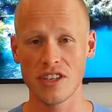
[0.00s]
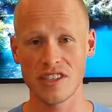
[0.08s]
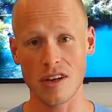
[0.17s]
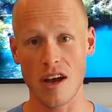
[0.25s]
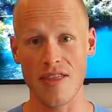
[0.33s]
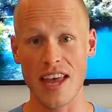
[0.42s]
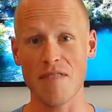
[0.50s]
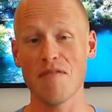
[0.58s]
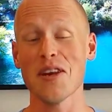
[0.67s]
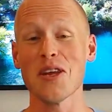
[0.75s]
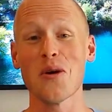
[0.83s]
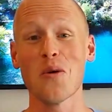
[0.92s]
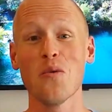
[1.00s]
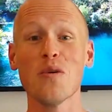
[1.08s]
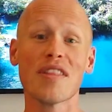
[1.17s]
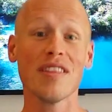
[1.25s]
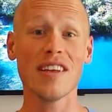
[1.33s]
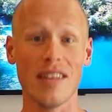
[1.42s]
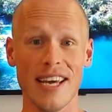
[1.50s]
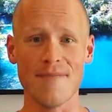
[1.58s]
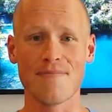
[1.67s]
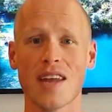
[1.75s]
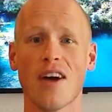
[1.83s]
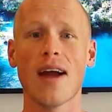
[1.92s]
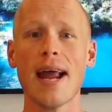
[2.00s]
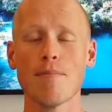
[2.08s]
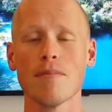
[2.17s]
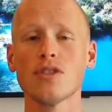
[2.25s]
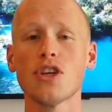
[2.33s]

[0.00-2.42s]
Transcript: just saw in that video with Lily, all right?